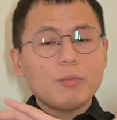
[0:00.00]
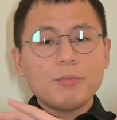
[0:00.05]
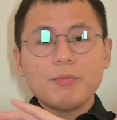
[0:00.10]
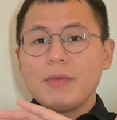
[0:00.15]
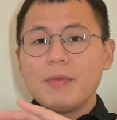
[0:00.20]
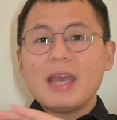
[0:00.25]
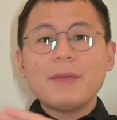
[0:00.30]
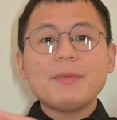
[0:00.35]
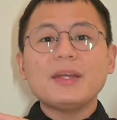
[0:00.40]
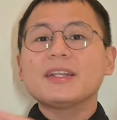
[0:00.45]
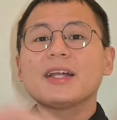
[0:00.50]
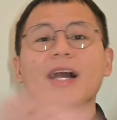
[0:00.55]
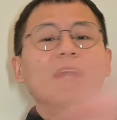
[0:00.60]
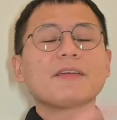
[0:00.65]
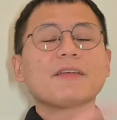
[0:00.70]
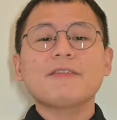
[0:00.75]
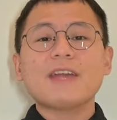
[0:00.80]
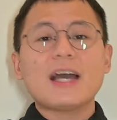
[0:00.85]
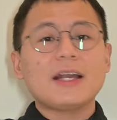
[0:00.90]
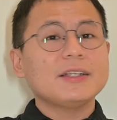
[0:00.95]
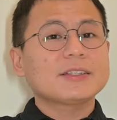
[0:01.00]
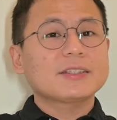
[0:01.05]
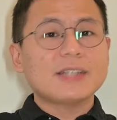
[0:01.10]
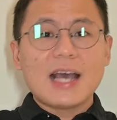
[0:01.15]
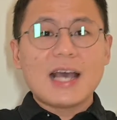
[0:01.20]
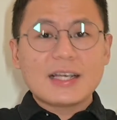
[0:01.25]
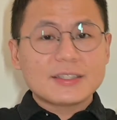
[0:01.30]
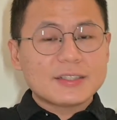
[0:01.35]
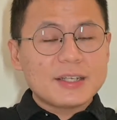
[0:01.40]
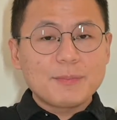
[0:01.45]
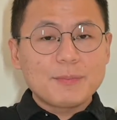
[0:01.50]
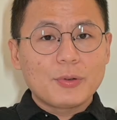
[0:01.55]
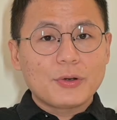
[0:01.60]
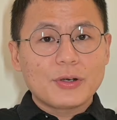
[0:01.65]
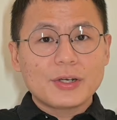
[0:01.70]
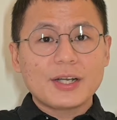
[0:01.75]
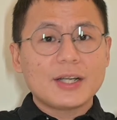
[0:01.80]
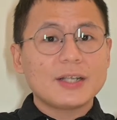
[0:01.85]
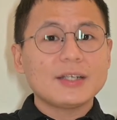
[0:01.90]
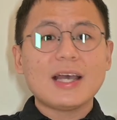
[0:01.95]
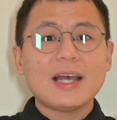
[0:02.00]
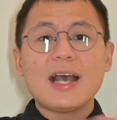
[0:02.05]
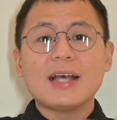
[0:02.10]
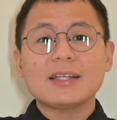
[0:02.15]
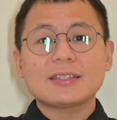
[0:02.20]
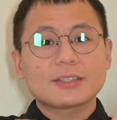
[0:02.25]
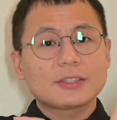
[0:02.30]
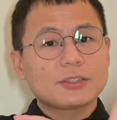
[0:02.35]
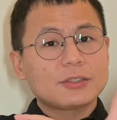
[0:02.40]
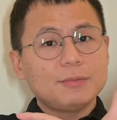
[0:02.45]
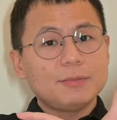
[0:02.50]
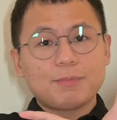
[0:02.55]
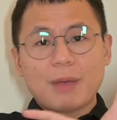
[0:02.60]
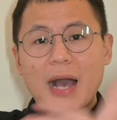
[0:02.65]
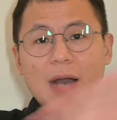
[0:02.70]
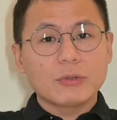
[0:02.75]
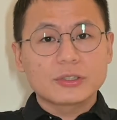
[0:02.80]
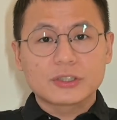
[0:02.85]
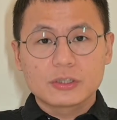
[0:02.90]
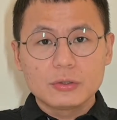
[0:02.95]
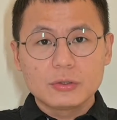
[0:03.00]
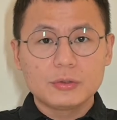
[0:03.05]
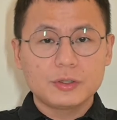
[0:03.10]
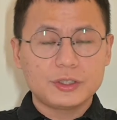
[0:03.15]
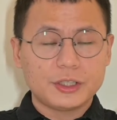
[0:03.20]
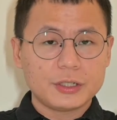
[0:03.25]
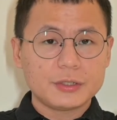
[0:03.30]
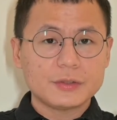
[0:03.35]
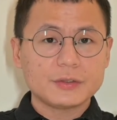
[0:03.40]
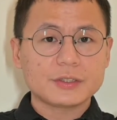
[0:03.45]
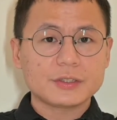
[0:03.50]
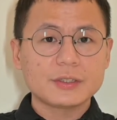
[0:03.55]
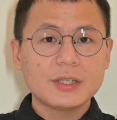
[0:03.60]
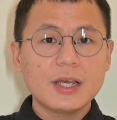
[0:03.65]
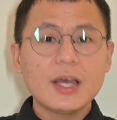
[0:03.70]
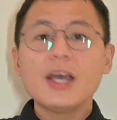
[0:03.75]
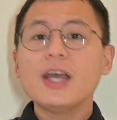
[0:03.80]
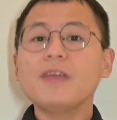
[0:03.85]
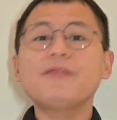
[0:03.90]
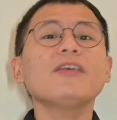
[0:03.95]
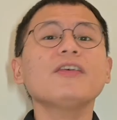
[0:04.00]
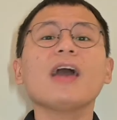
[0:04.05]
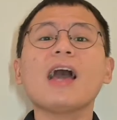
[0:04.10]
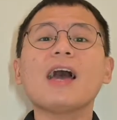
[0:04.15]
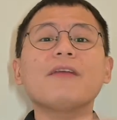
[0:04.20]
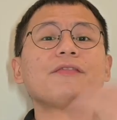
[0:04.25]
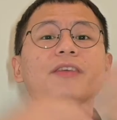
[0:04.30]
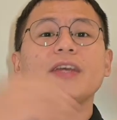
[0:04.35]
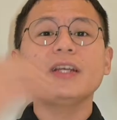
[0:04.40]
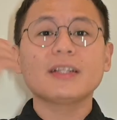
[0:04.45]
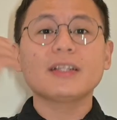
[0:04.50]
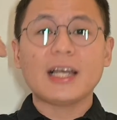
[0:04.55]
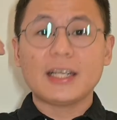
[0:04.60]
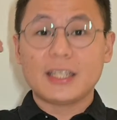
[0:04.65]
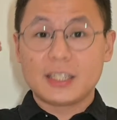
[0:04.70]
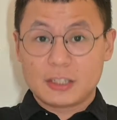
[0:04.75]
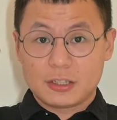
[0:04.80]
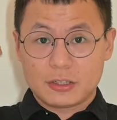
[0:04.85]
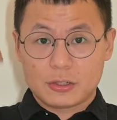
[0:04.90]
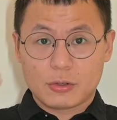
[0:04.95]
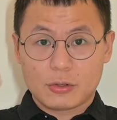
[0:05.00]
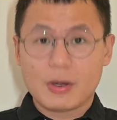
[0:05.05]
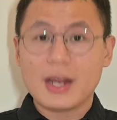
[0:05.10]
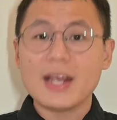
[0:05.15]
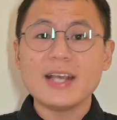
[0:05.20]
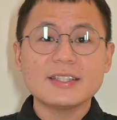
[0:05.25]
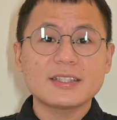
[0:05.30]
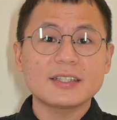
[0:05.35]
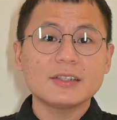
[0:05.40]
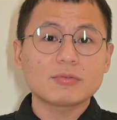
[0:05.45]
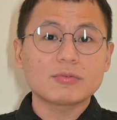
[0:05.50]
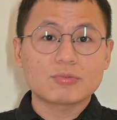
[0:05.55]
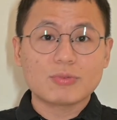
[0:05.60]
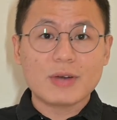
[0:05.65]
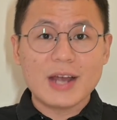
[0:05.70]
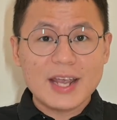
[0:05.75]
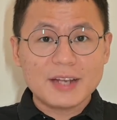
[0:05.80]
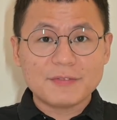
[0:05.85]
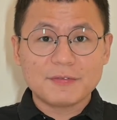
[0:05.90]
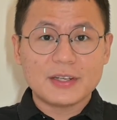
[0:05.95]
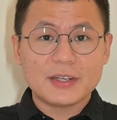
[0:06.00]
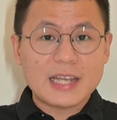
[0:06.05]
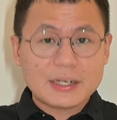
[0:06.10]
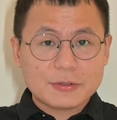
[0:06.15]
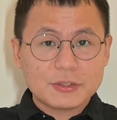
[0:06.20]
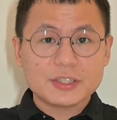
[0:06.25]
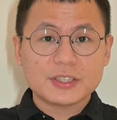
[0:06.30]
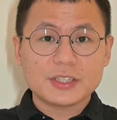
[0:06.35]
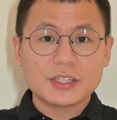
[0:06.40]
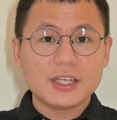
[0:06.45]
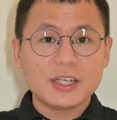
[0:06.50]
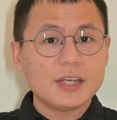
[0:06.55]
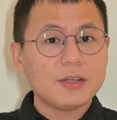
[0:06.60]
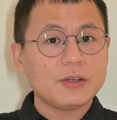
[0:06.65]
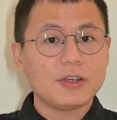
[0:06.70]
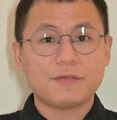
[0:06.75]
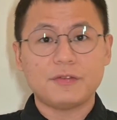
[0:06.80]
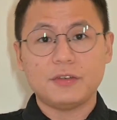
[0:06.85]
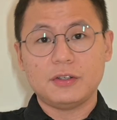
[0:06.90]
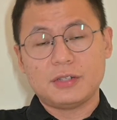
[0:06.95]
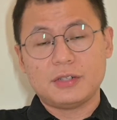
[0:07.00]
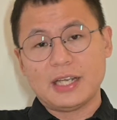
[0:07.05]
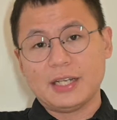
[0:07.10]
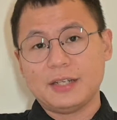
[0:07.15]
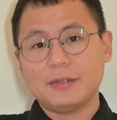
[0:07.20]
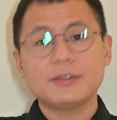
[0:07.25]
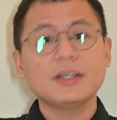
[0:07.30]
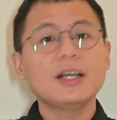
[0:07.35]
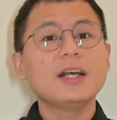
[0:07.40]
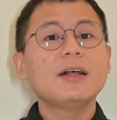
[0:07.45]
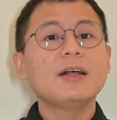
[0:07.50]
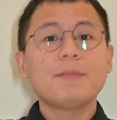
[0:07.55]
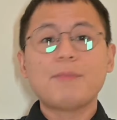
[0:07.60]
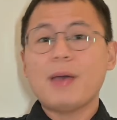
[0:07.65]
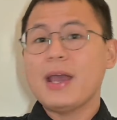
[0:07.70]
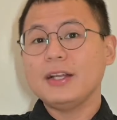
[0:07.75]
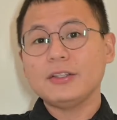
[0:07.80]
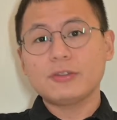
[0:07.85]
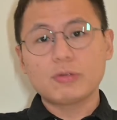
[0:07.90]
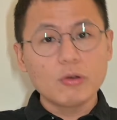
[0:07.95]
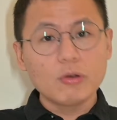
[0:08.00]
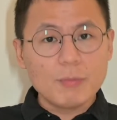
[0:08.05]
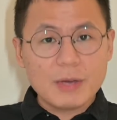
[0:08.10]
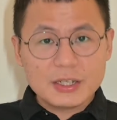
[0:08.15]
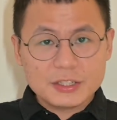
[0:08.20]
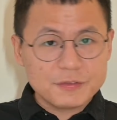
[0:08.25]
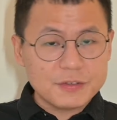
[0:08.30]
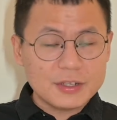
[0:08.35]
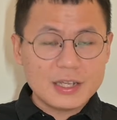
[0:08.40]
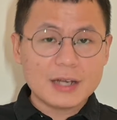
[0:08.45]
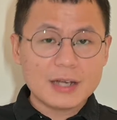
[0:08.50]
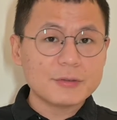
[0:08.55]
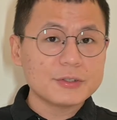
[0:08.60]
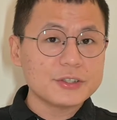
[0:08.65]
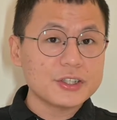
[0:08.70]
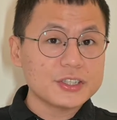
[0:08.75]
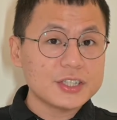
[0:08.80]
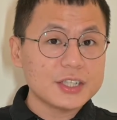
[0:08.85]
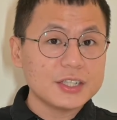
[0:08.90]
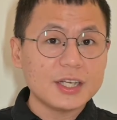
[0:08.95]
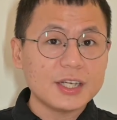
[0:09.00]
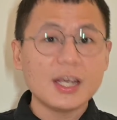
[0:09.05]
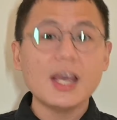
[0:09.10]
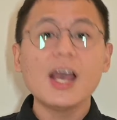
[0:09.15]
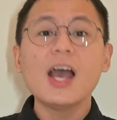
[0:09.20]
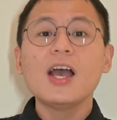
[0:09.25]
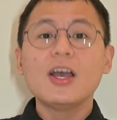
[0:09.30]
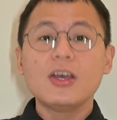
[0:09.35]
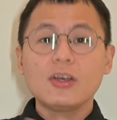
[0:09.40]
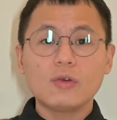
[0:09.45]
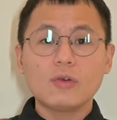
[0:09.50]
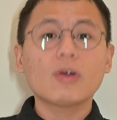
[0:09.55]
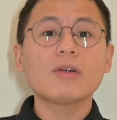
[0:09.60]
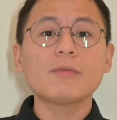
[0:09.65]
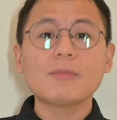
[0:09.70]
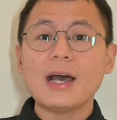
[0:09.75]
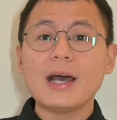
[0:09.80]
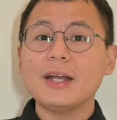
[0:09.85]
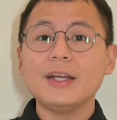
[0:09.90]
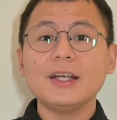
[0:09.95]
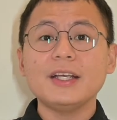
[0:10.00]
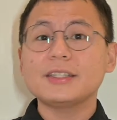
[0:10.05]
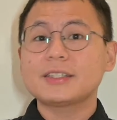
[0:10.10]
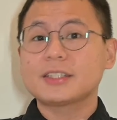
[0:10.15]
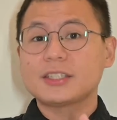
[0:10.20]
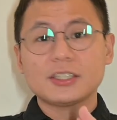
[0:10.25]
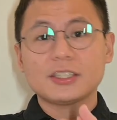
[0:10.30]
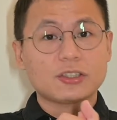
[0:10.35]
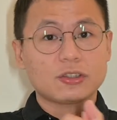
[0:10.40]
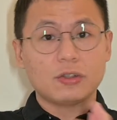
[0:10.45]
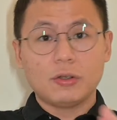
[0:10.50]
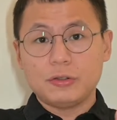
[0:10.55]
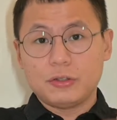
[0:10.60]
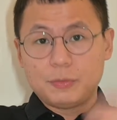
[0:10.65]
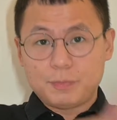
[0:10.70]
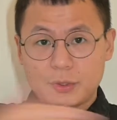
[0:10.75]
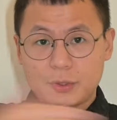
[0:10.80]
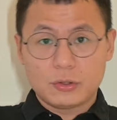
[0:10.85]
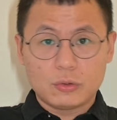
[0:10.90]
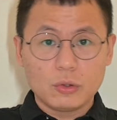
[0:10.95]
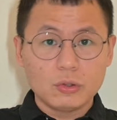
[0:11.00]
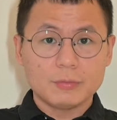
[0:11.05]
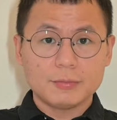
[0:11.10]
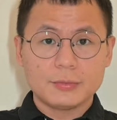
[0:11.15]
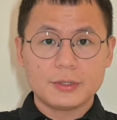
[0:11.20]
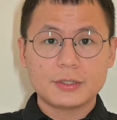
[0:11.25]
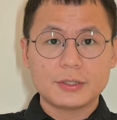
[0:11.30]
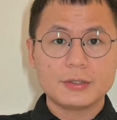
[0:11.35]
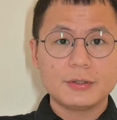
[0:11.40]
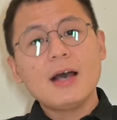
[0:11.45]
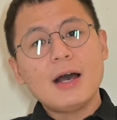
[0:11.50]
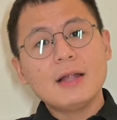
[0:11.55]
Maybe none of that is as important as power solutions. If you're having like crazy rate for electricity, if you're like paying too much for electricity, your mining is just going to be doomed.